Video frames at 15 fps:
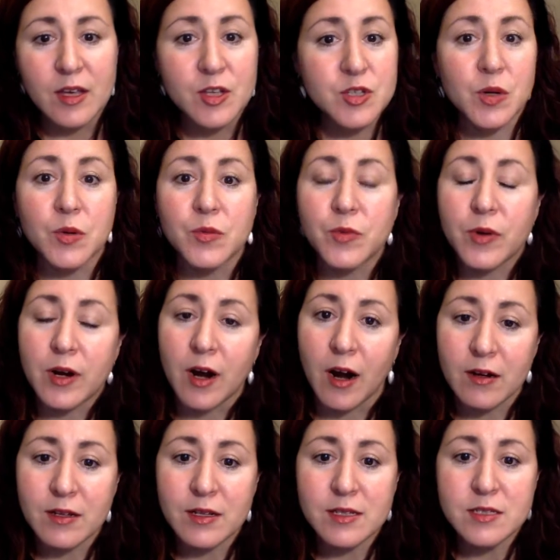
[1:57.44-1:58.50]
So
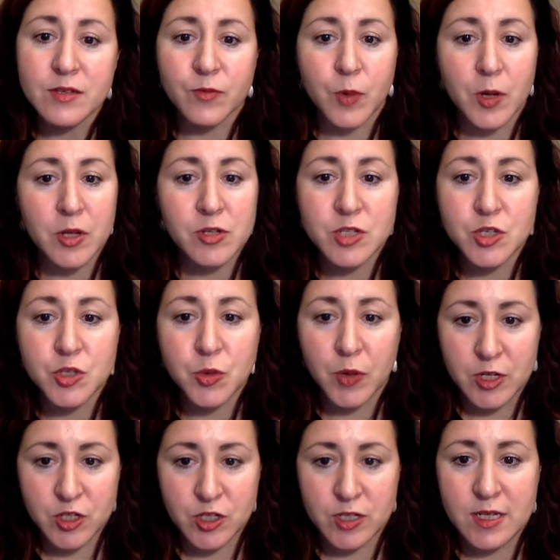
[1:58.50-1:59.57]
regardless of what your
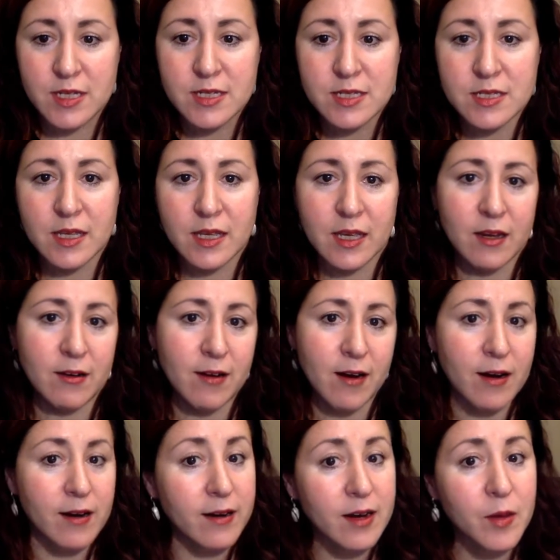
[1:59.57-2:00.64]
situation is, here
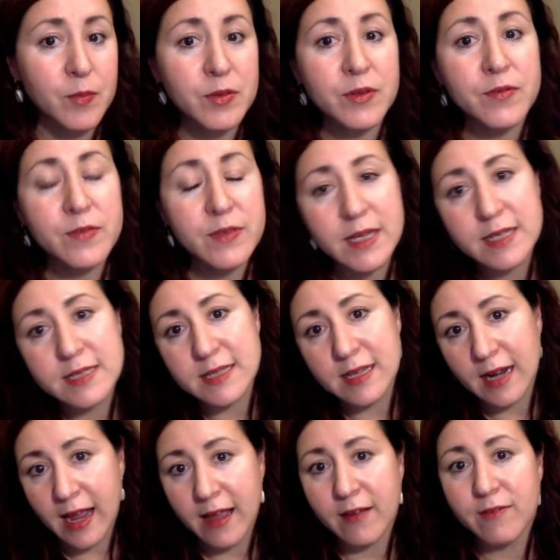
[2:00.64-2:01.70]
are a couple of things
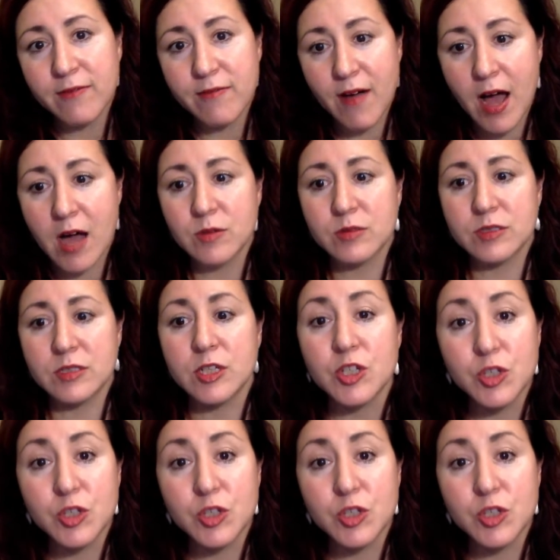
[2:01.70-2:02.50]
that I have found